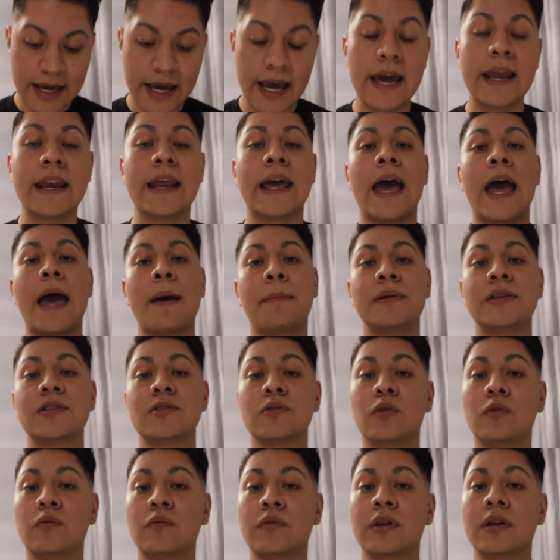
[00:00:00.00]
and it happens
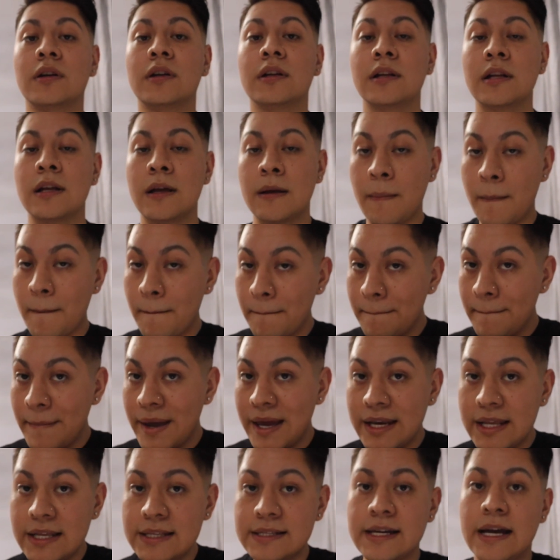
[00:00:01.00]
over many